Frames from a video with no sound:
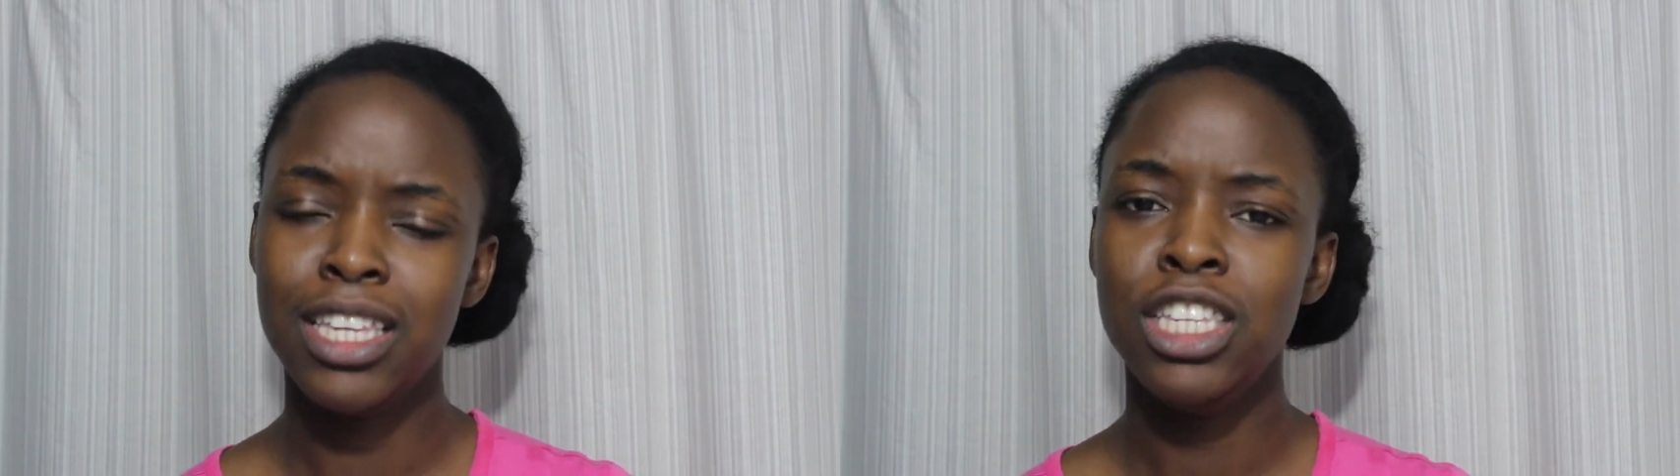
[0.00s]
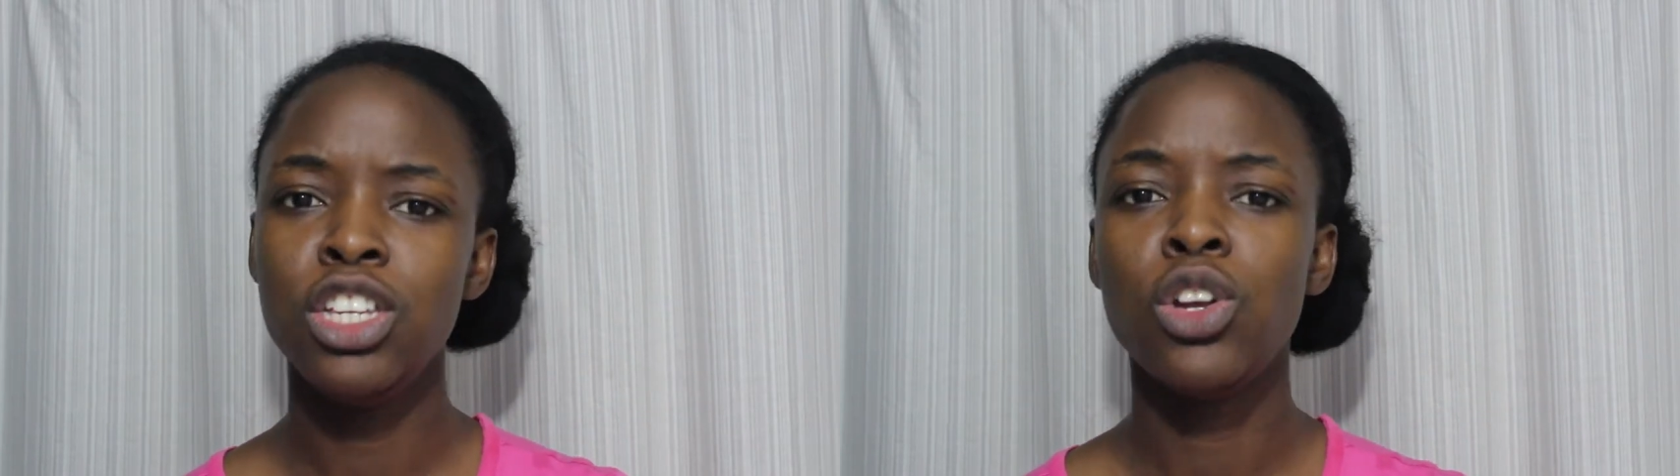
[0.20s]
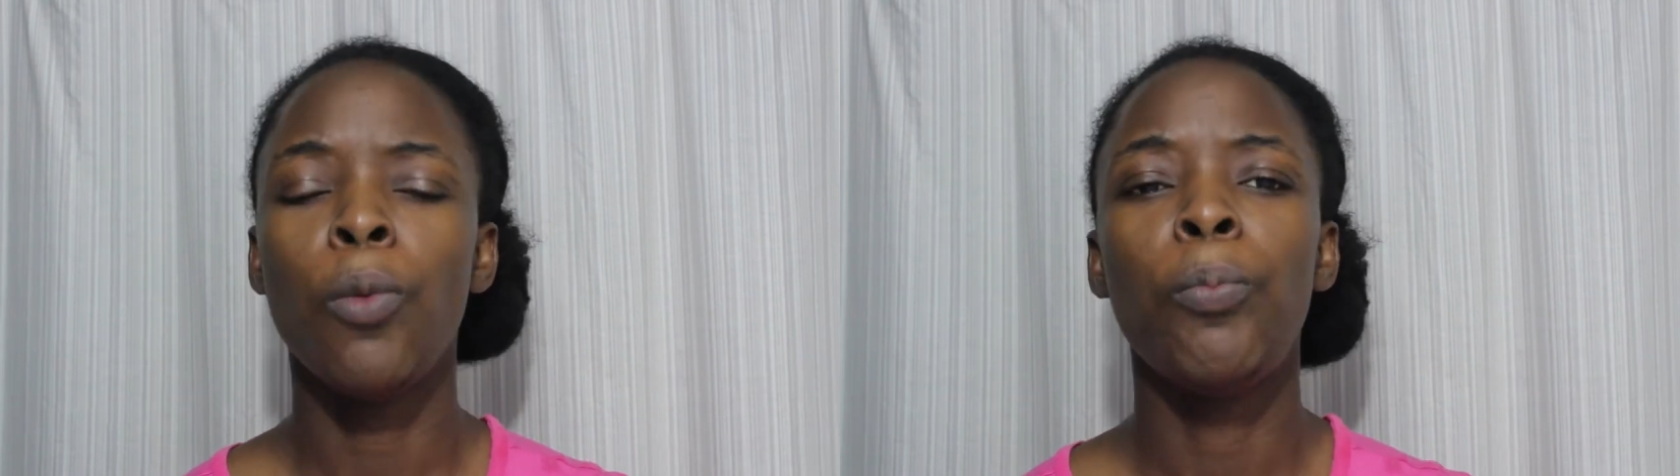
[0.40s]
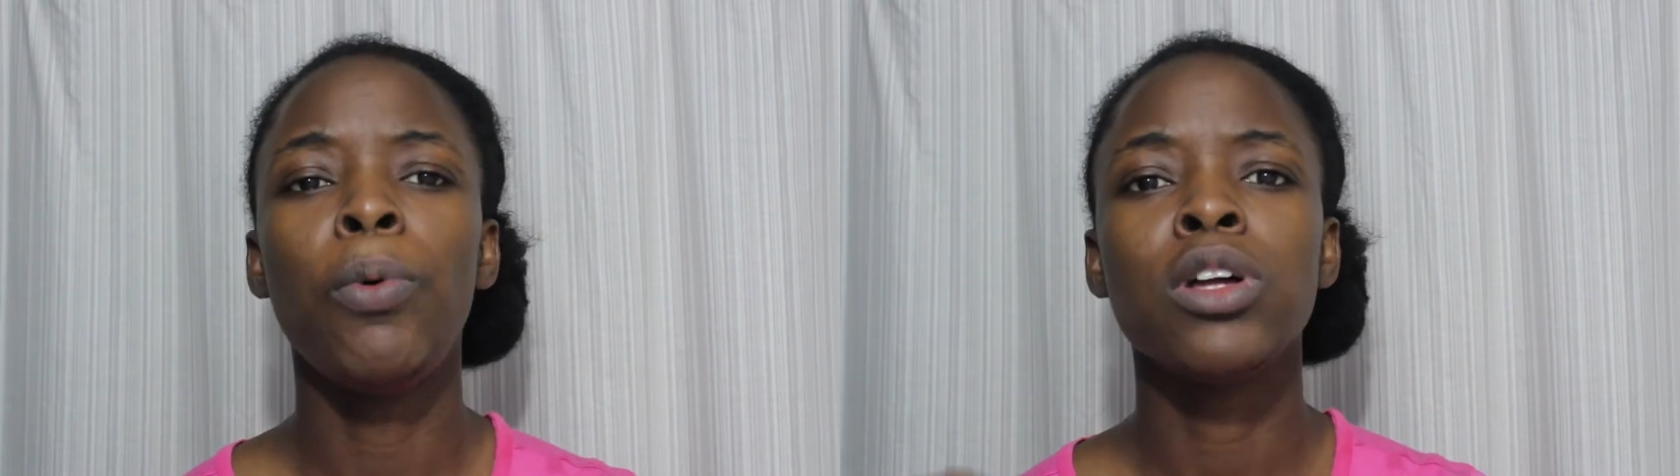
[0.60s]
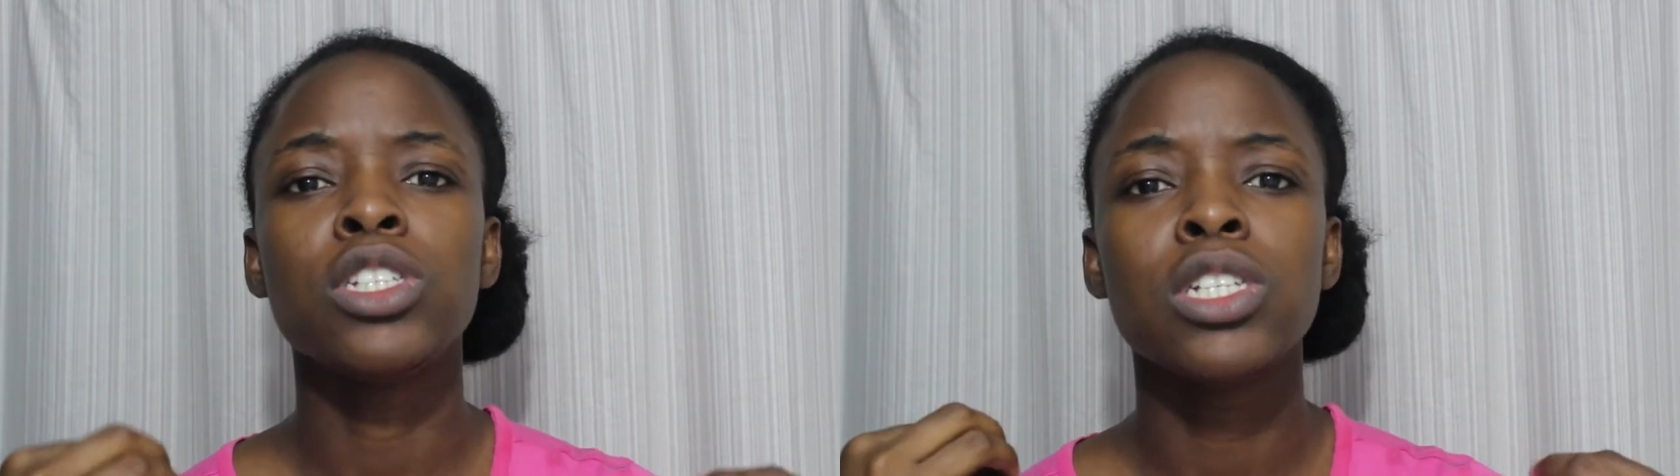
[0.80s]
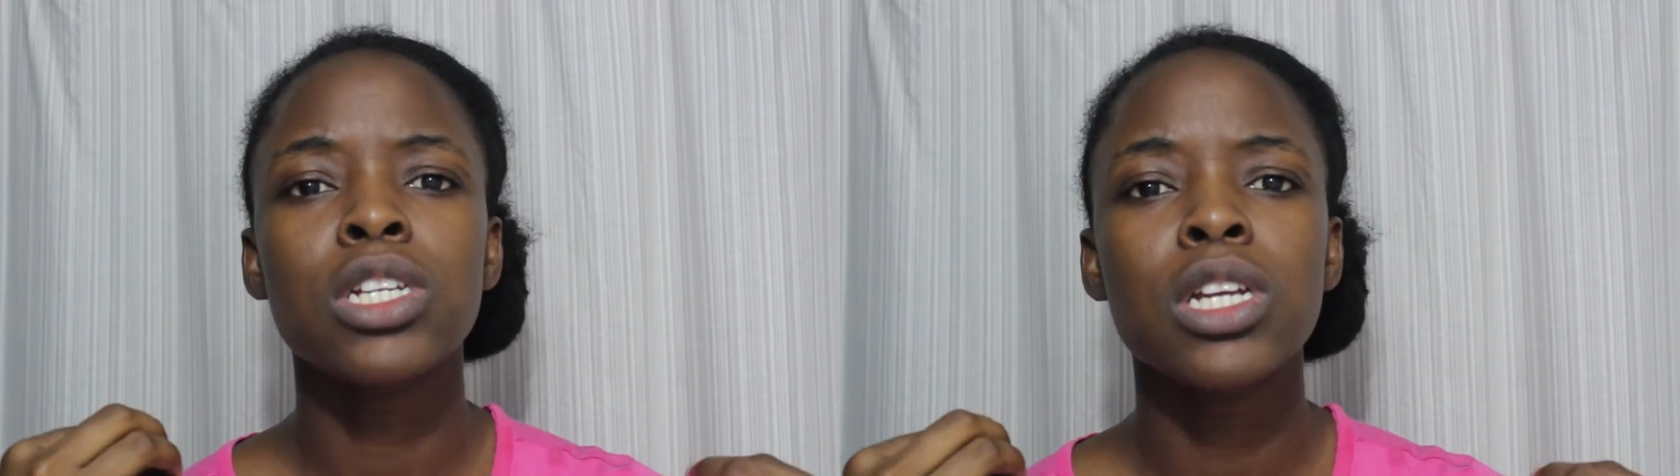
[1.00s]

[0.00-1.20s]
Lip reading: You know, but